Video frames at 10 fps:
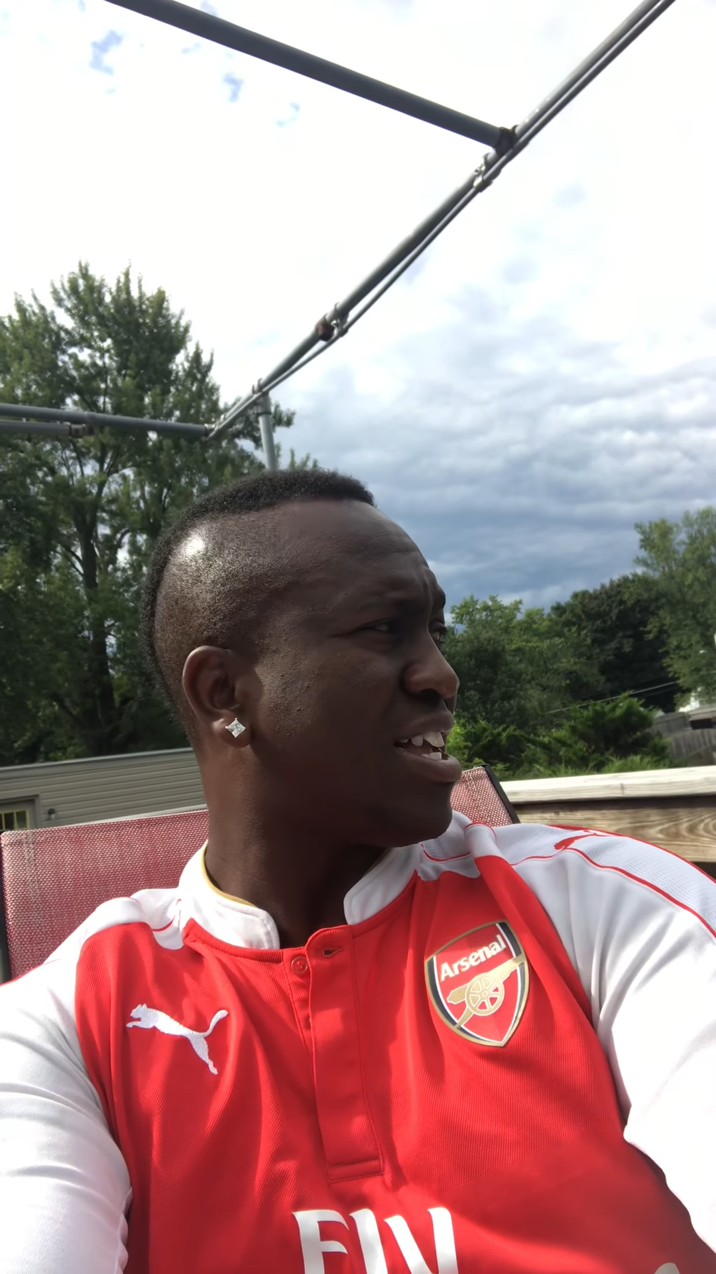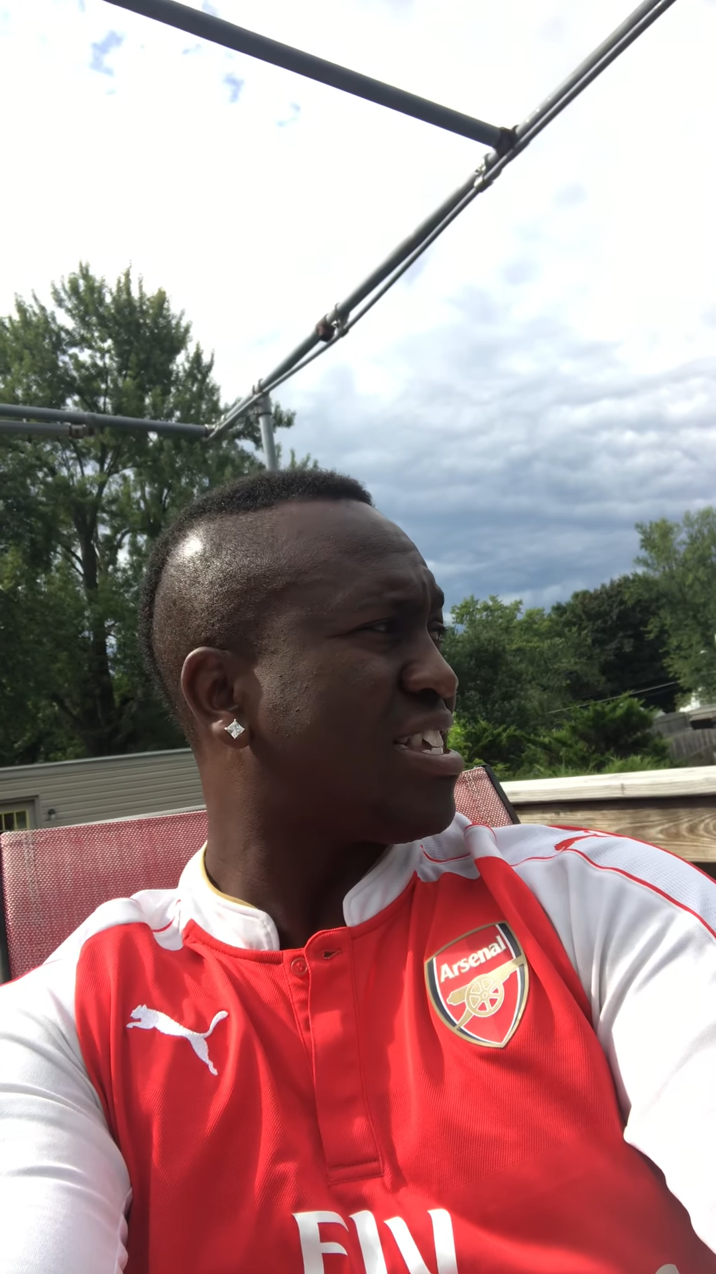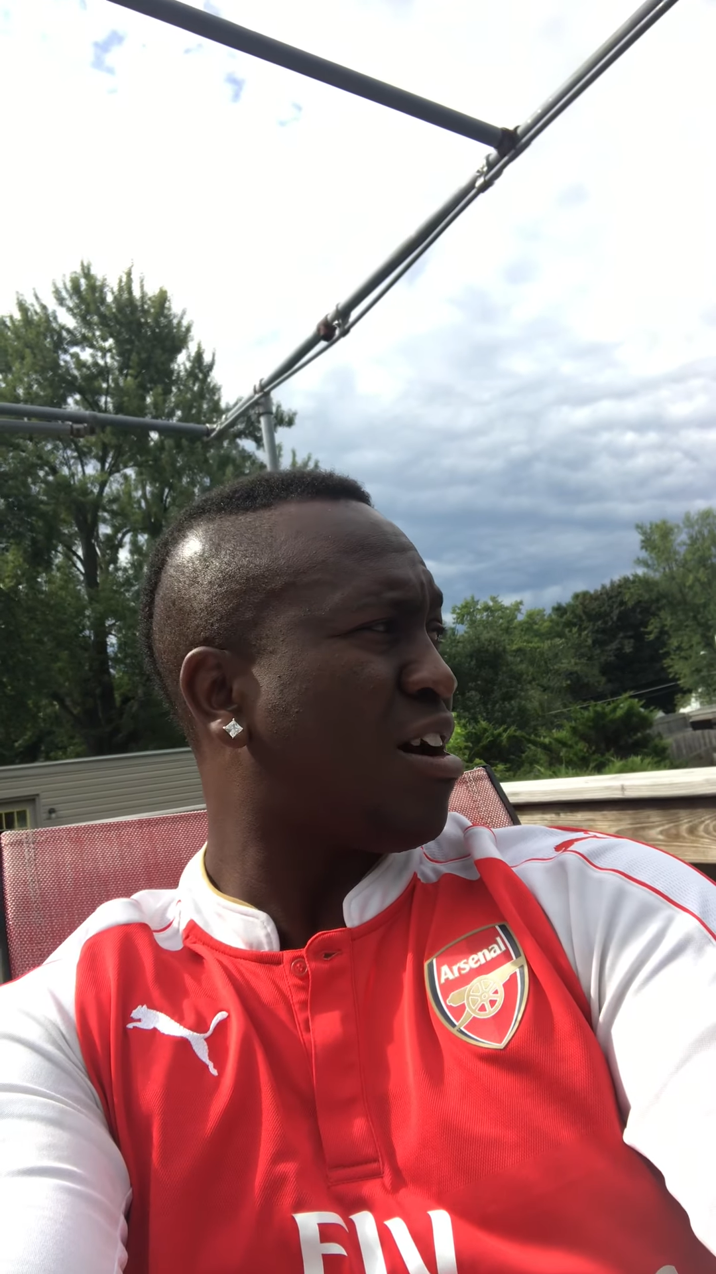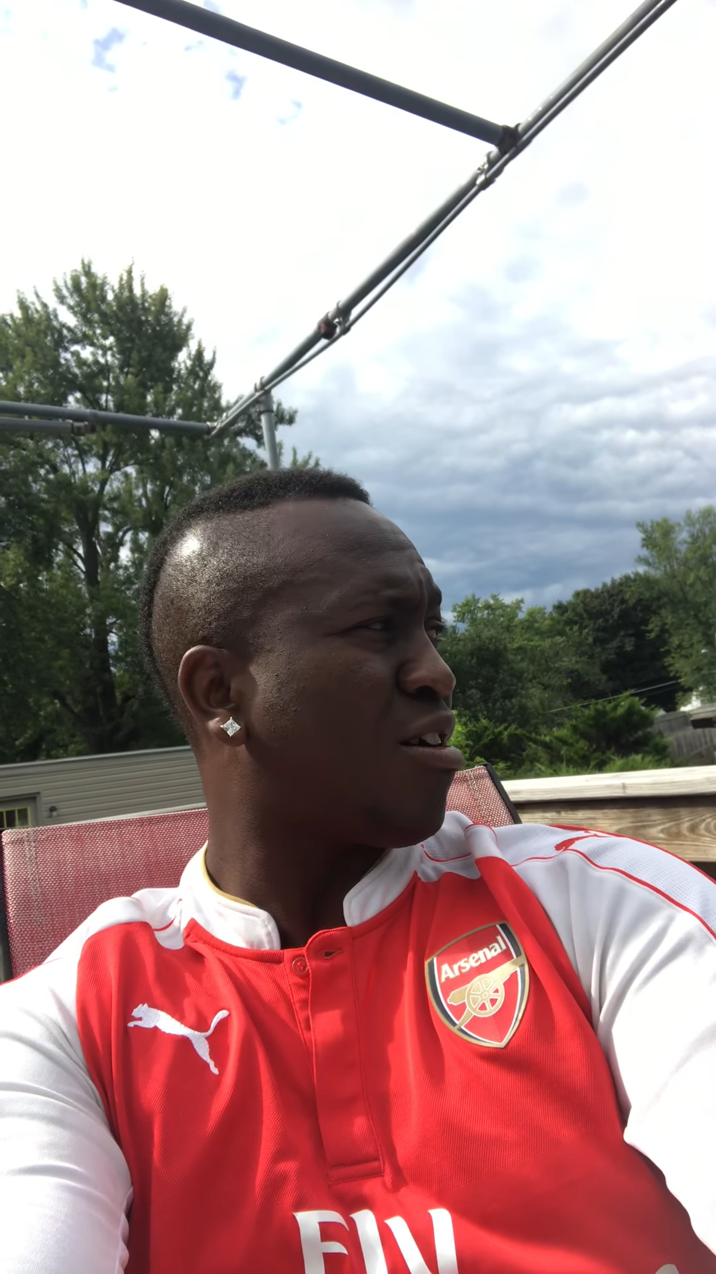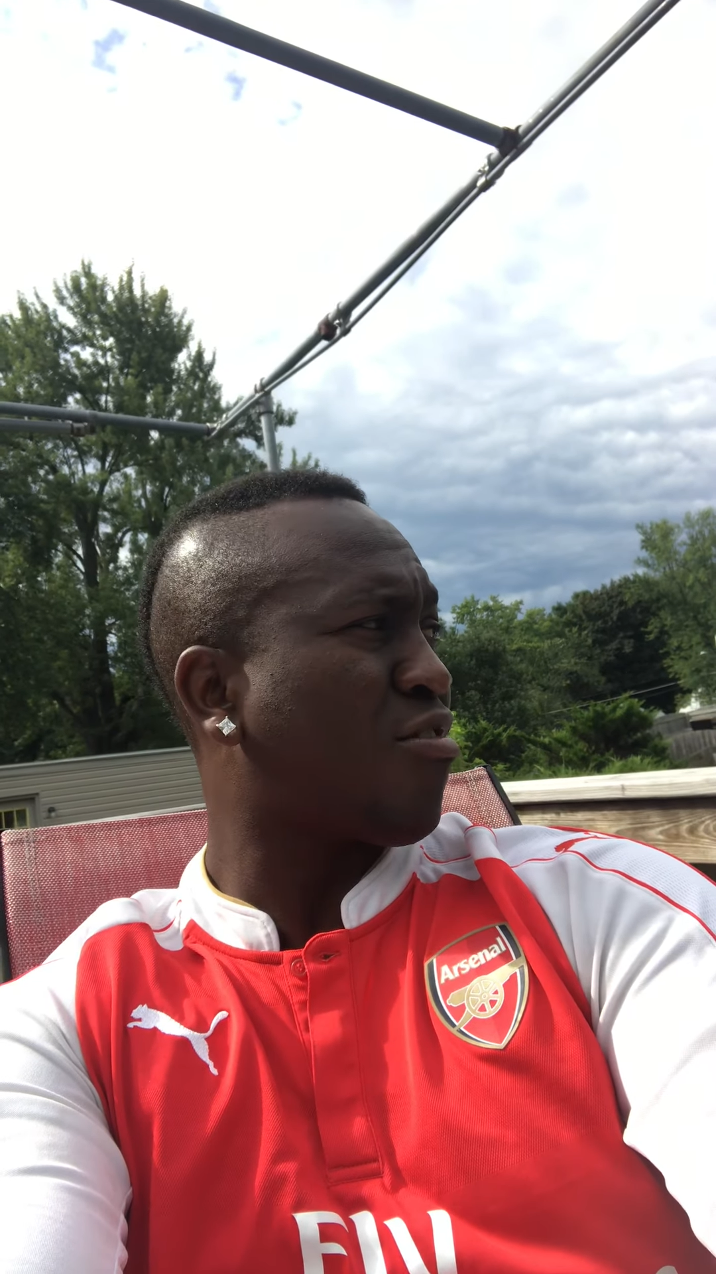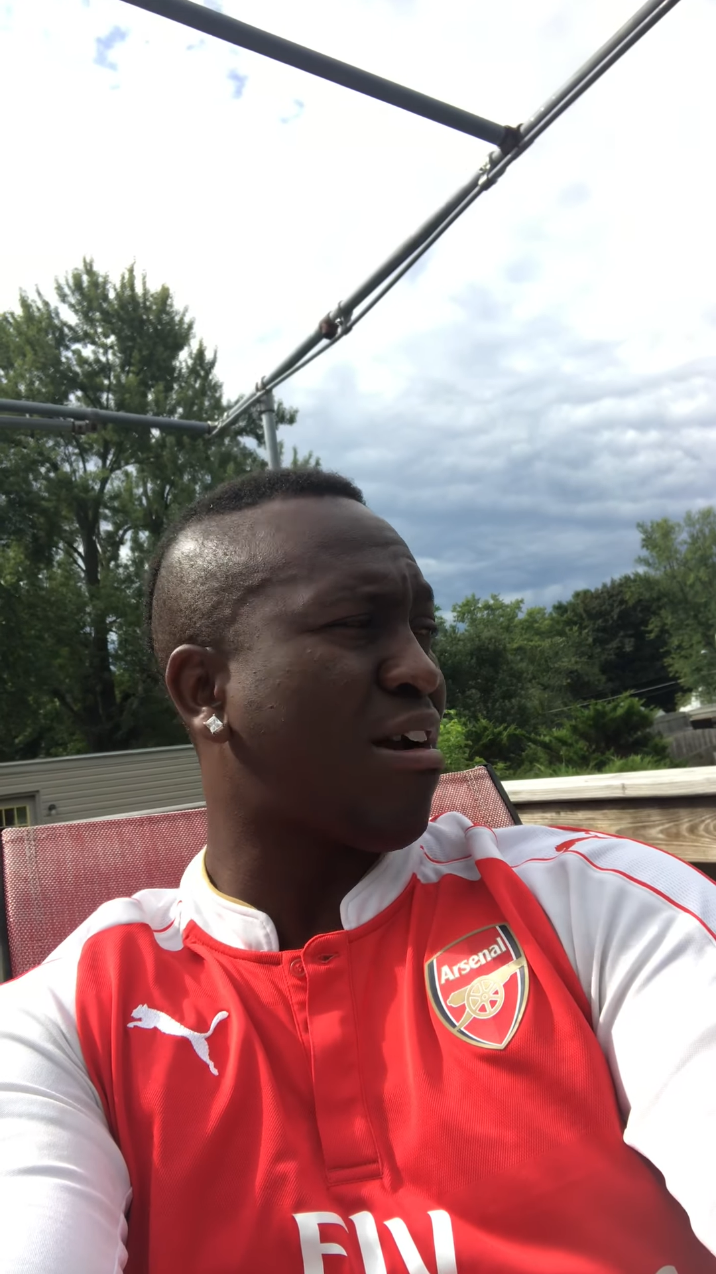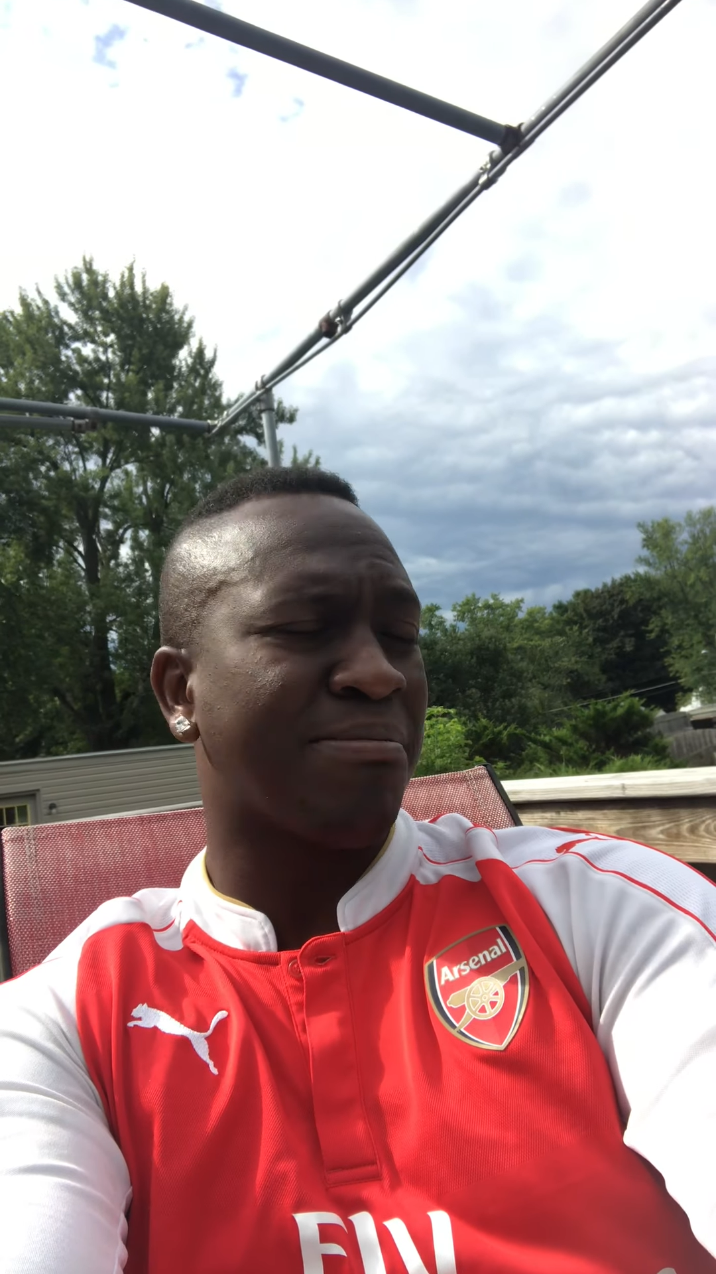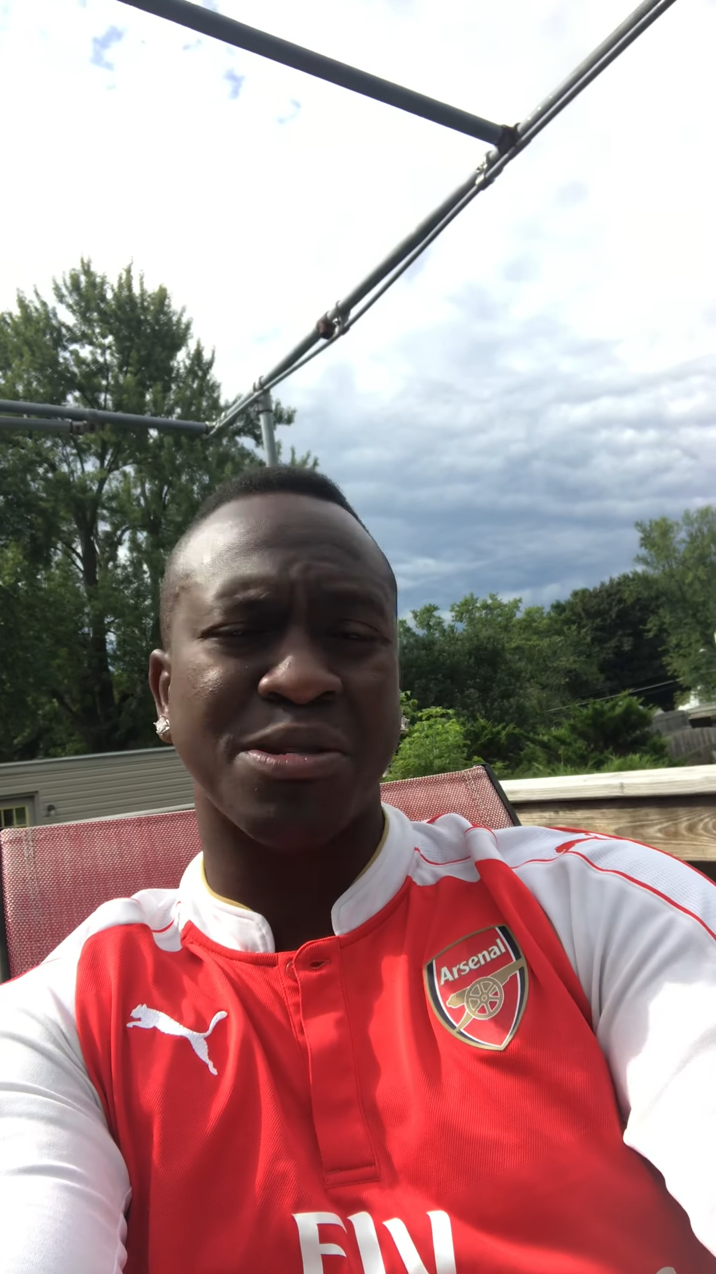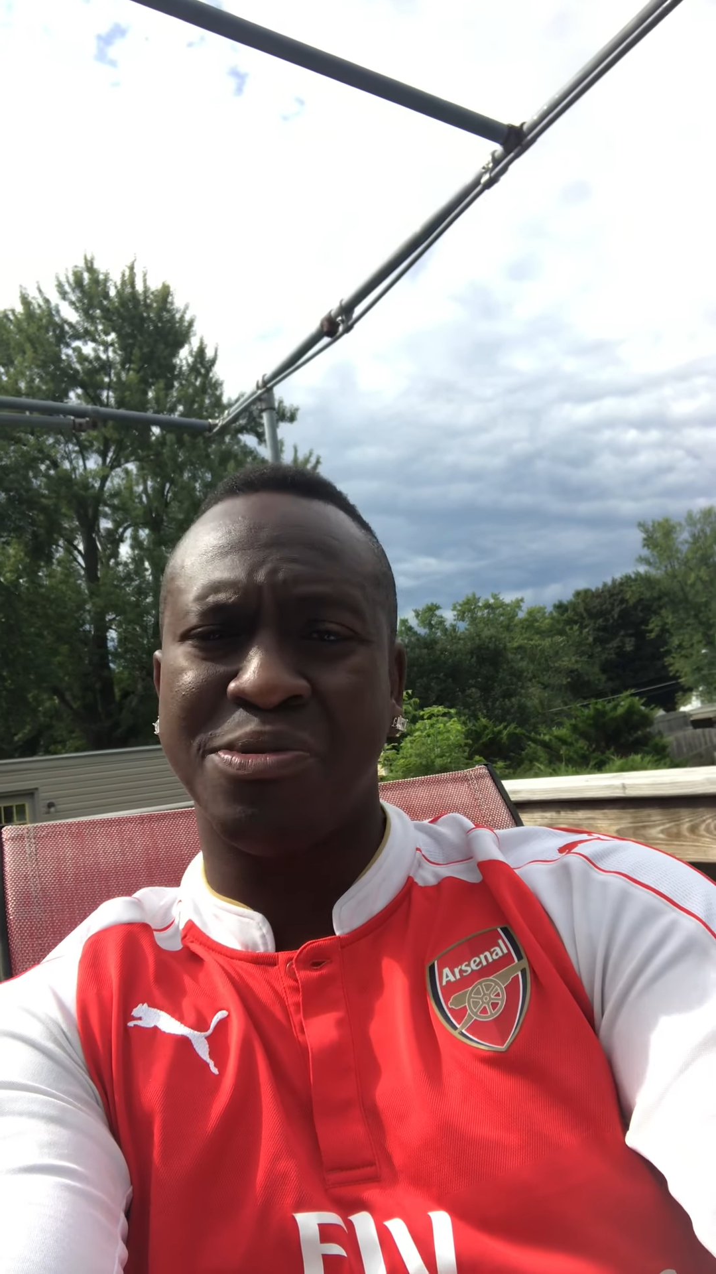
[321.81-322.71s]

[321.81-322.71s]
That's how crap